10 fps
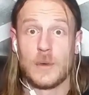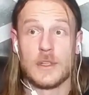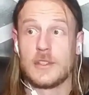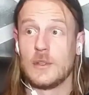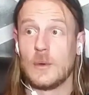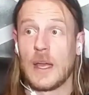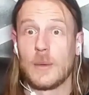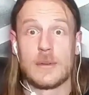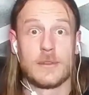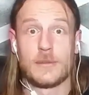I wanted to know
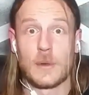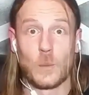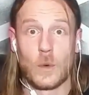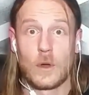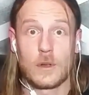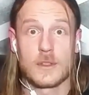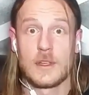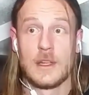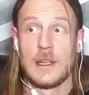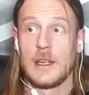how everything
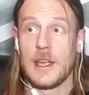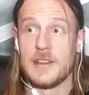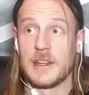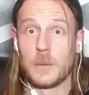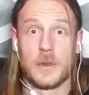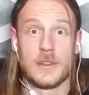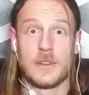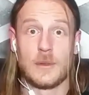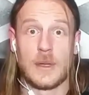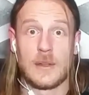worked, and then I wanted
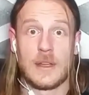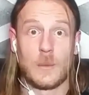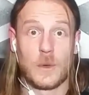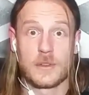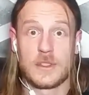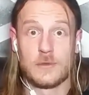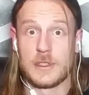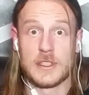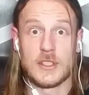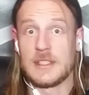to know how that worked in
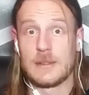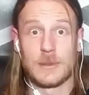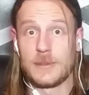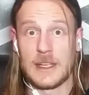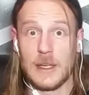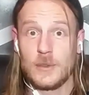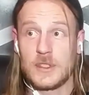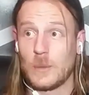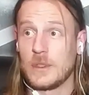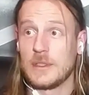relation to everything
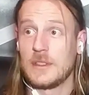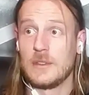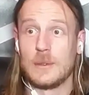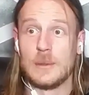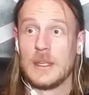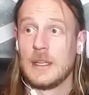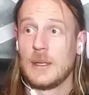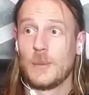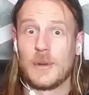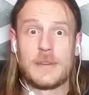else. I wanted to know
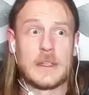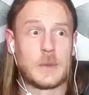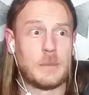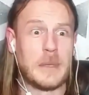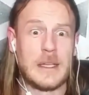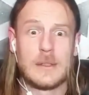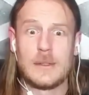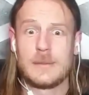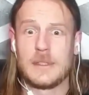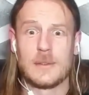what things were made
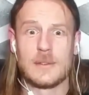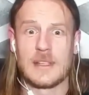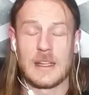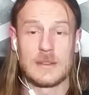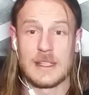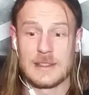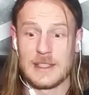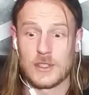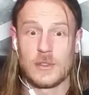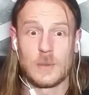of, you know, like I, I
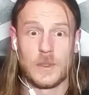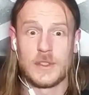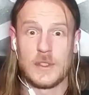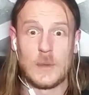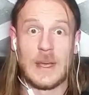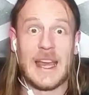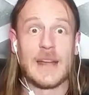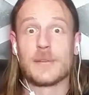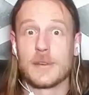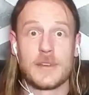literally wanted to know
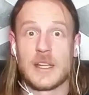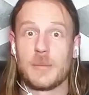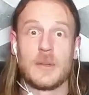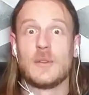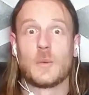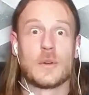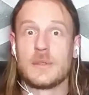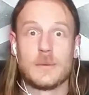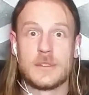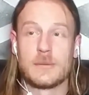everything about the
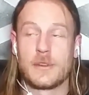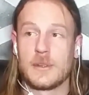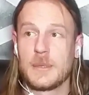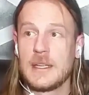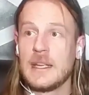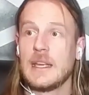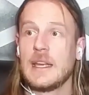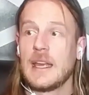world that was in front of me.